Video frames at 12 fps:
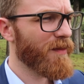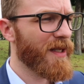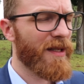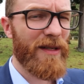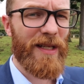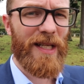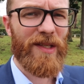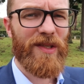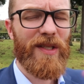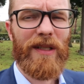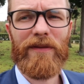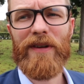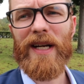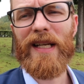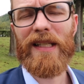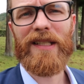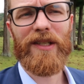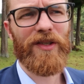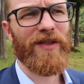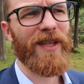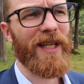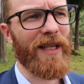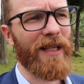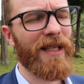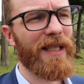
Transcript: me it's still a very elitist thing.